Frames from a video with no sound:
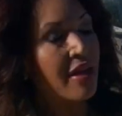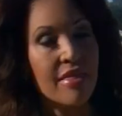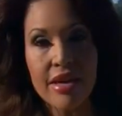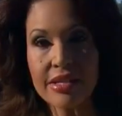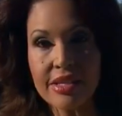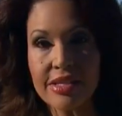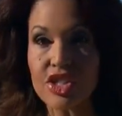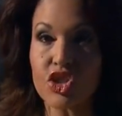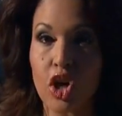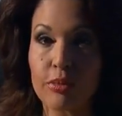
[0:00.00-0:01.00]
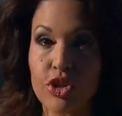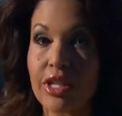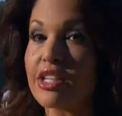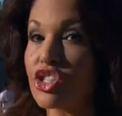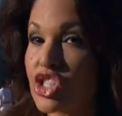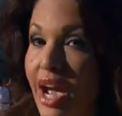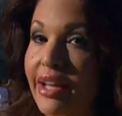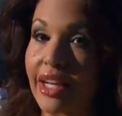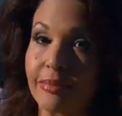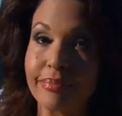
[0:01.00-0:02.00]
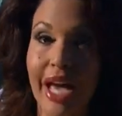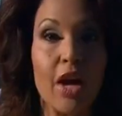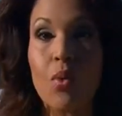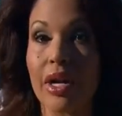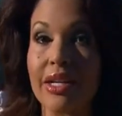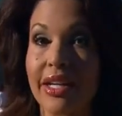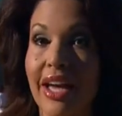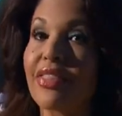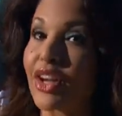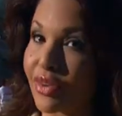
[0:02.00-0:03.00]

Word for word: This is the sculpture in China. I wanted to get their